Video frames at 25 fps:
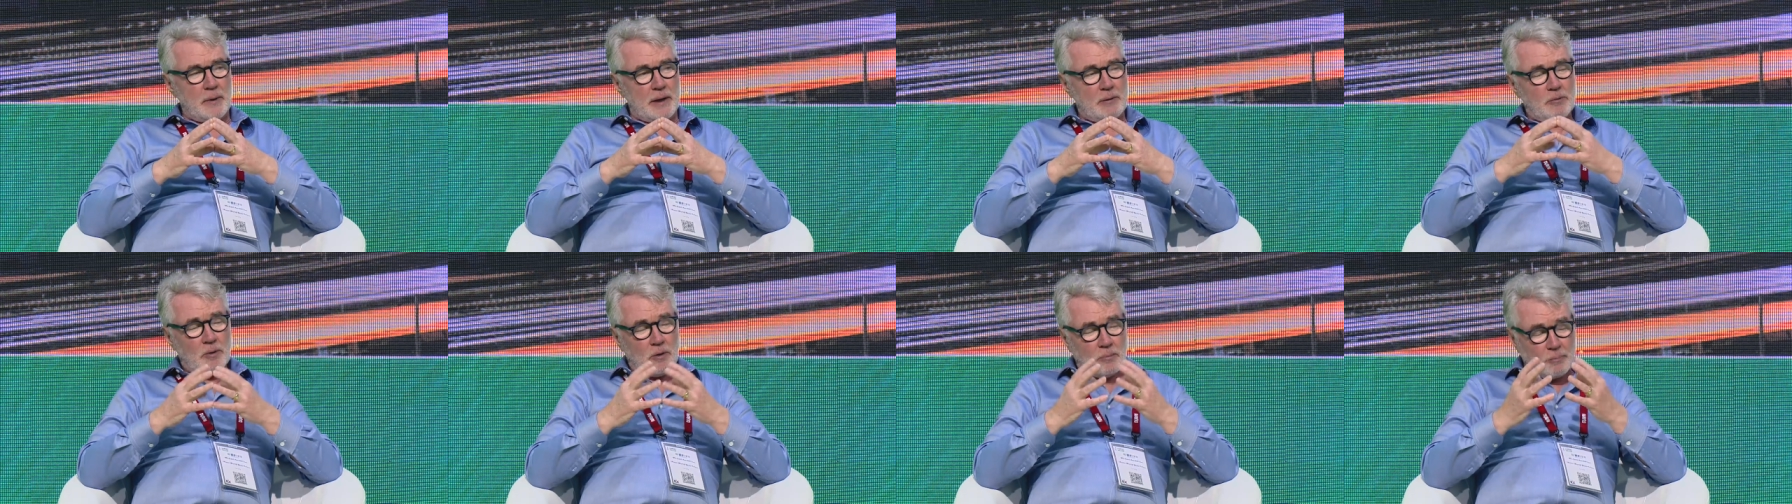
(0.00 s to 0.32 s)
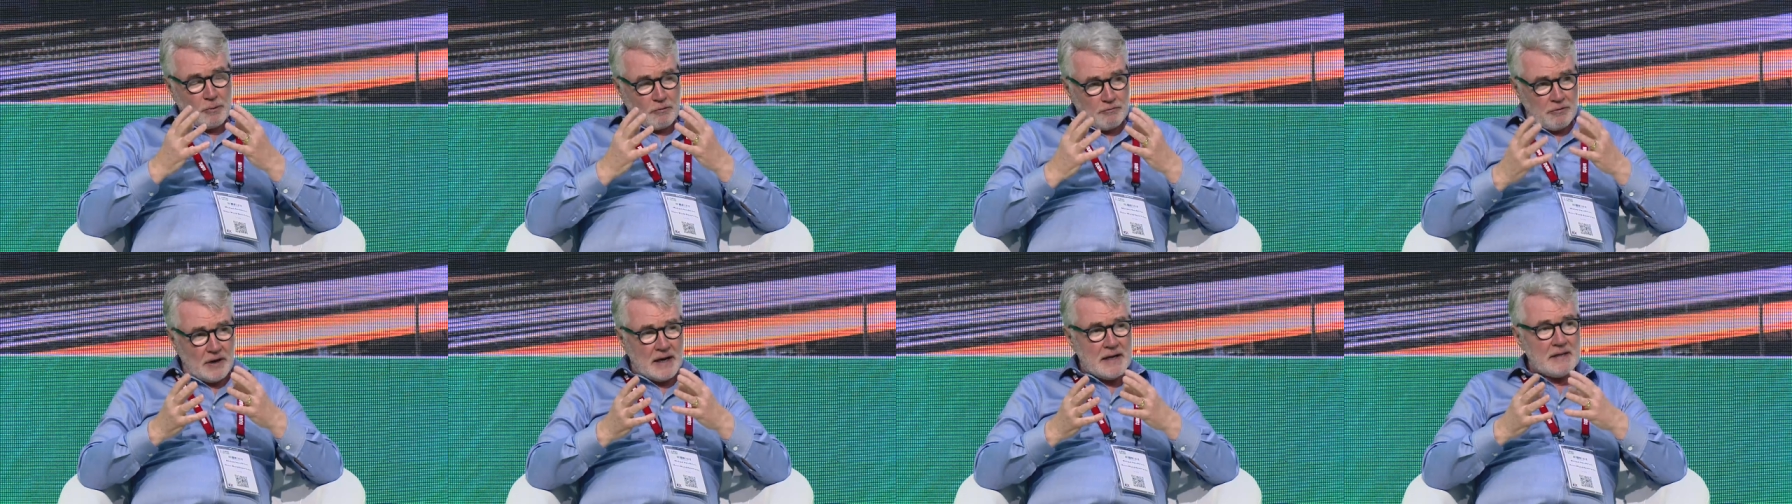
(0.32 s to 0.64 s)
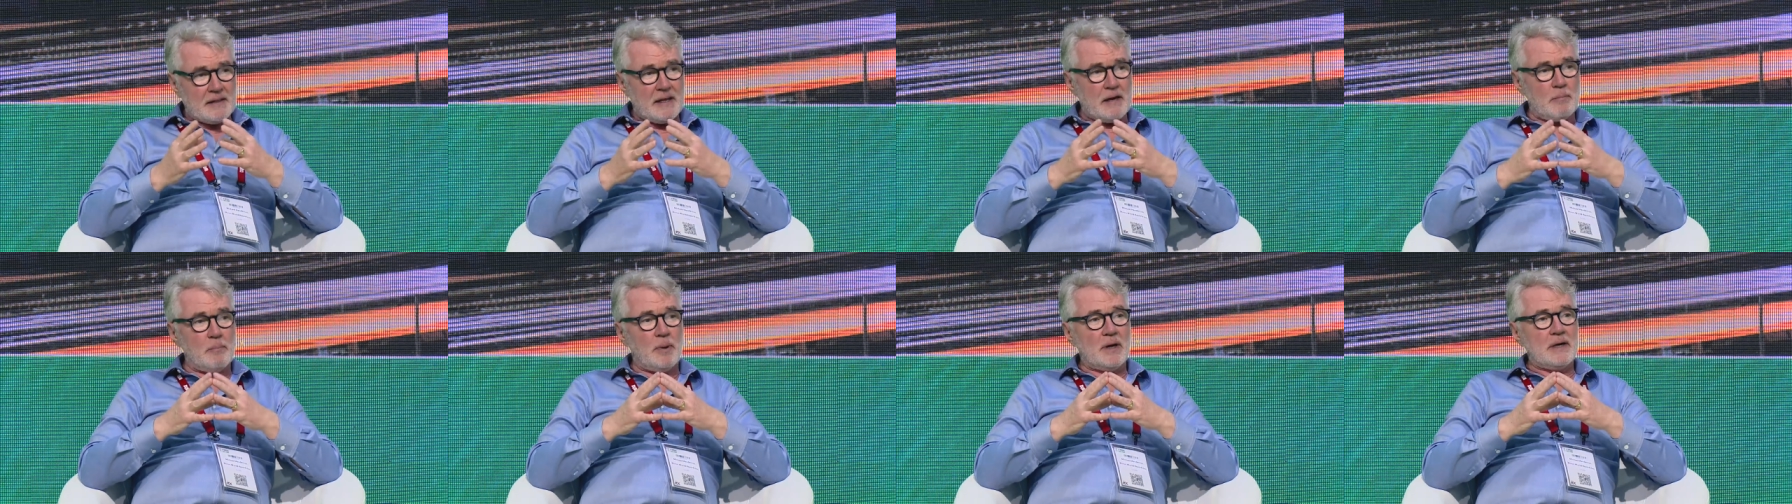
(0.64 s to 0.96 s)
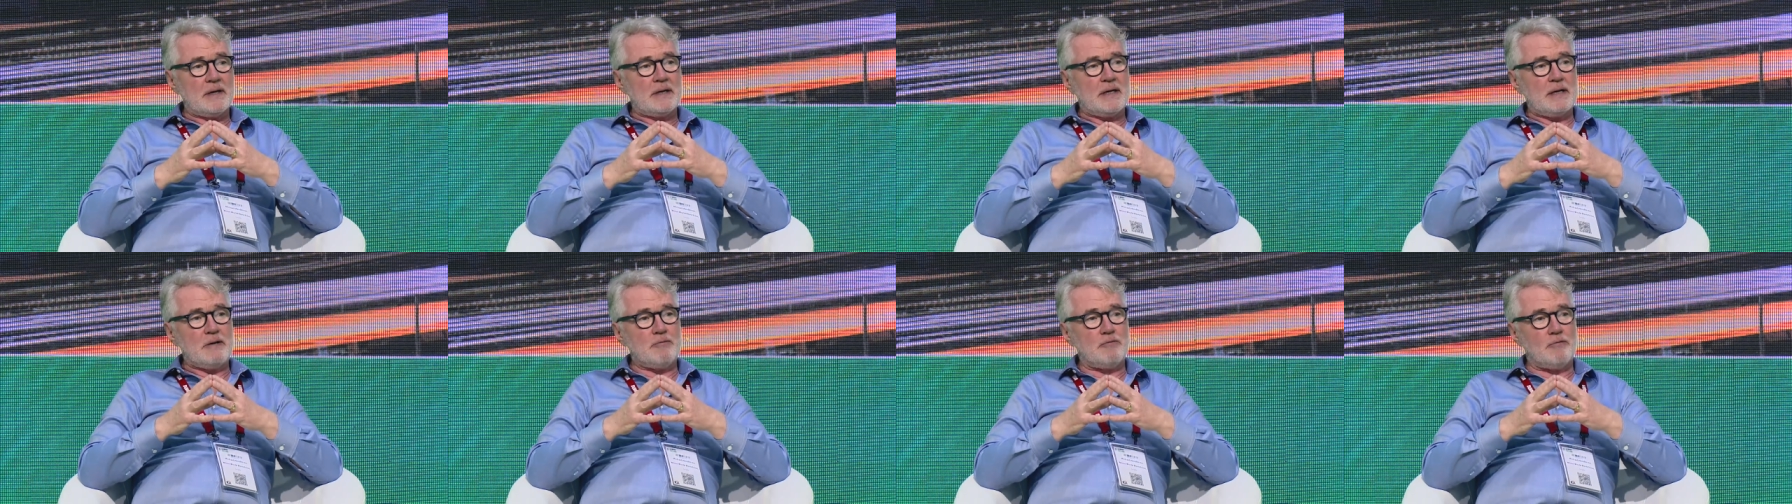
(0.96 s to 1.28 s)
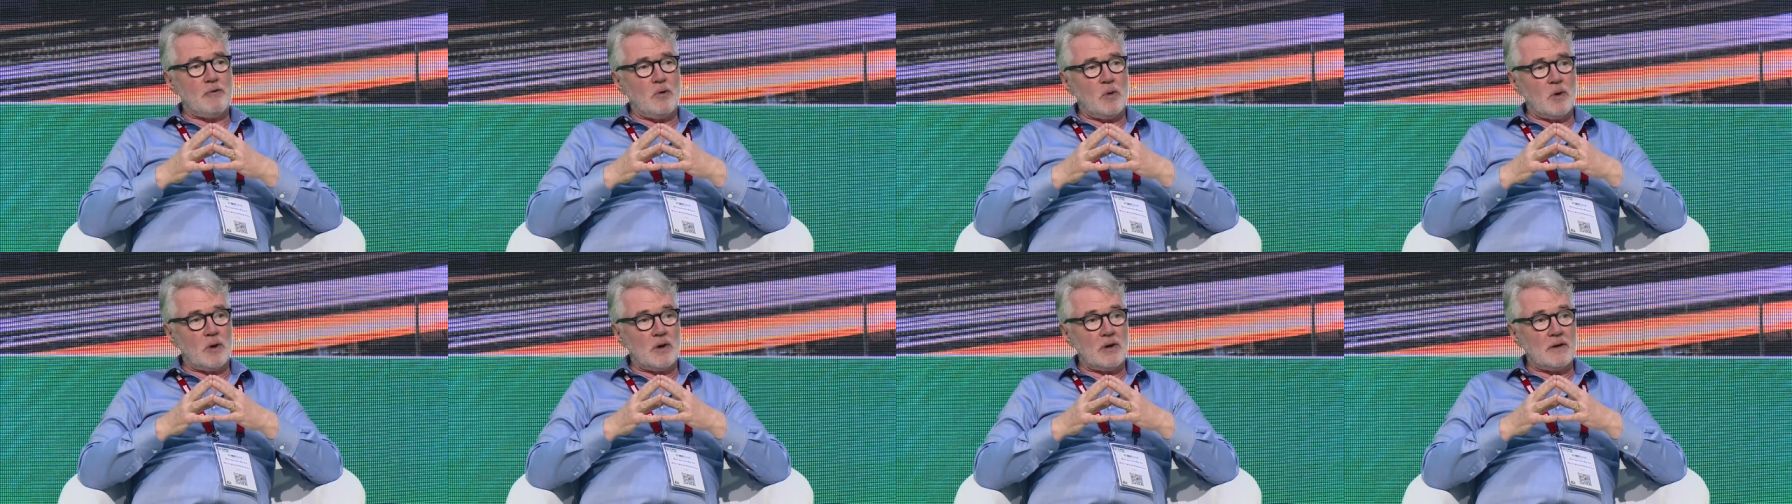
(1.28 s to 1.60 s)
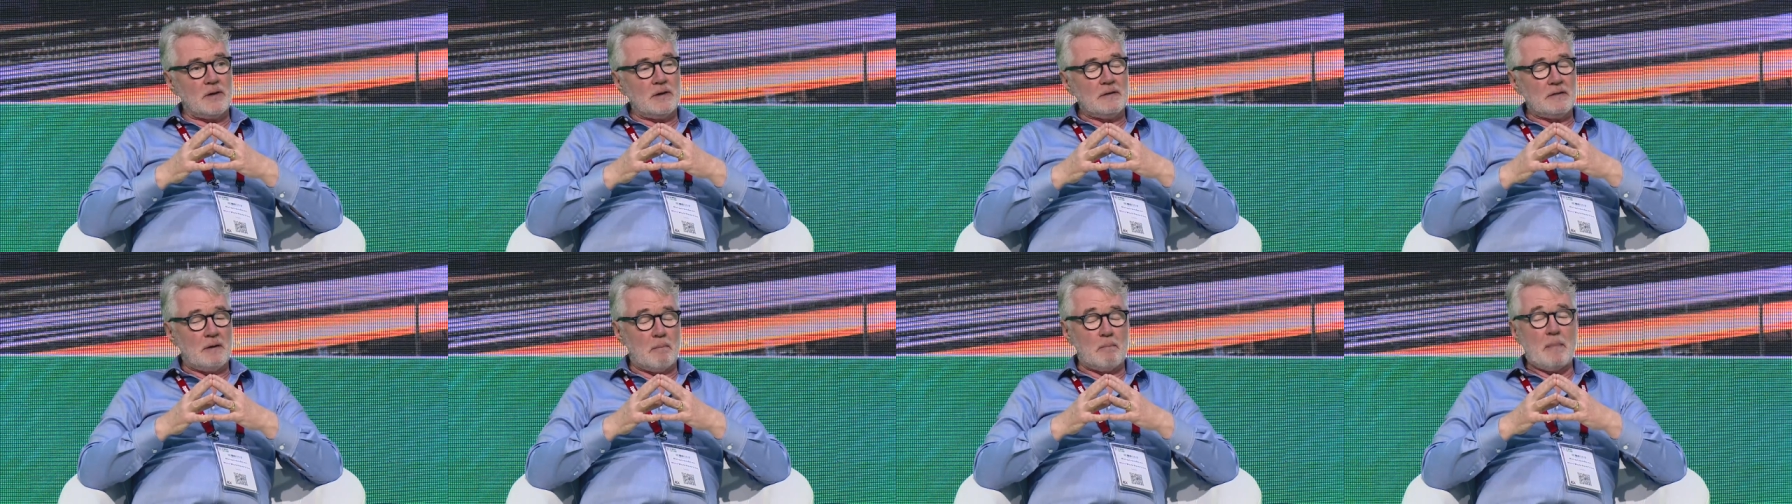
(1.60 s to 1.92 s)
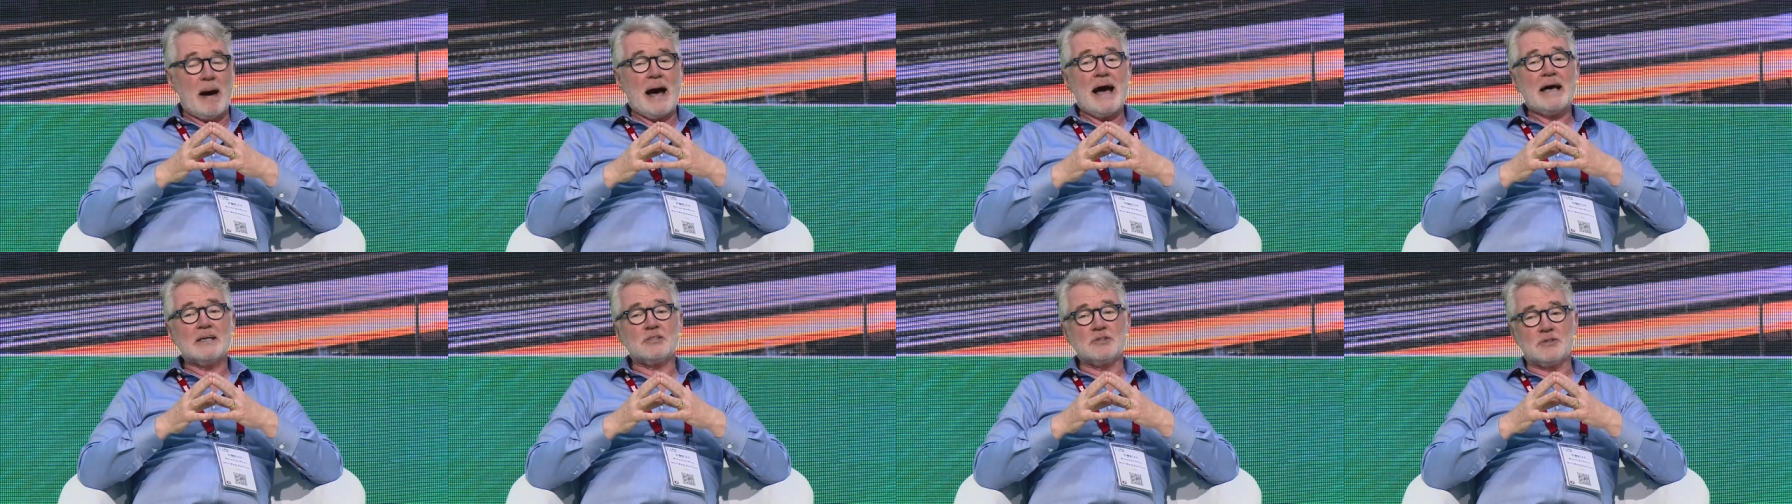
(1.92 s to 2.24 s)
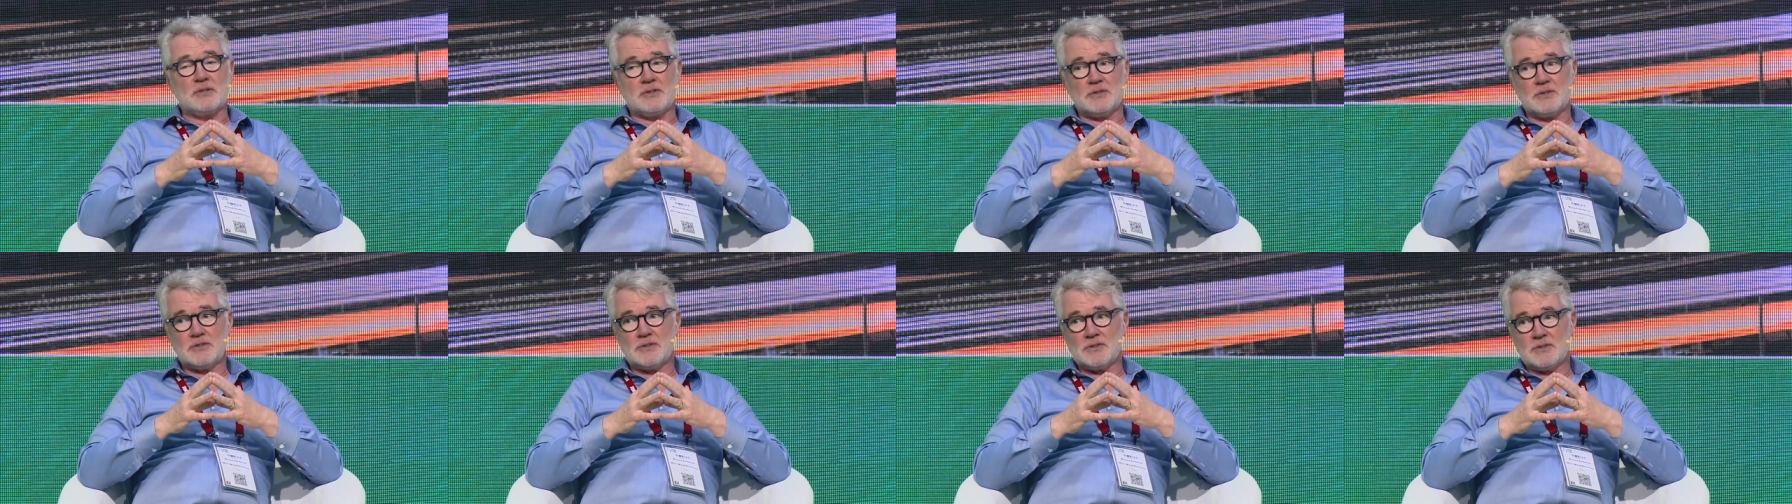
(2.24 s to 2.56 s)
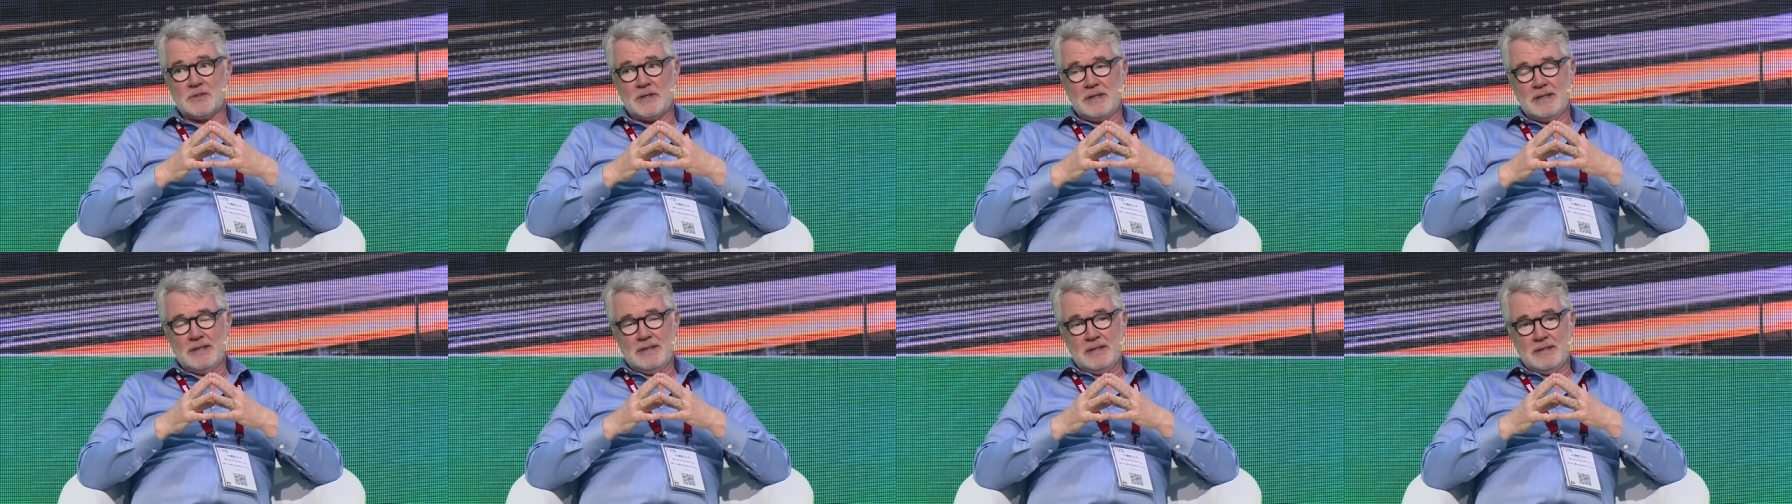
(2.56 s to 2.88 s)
we will provide the ability for the masses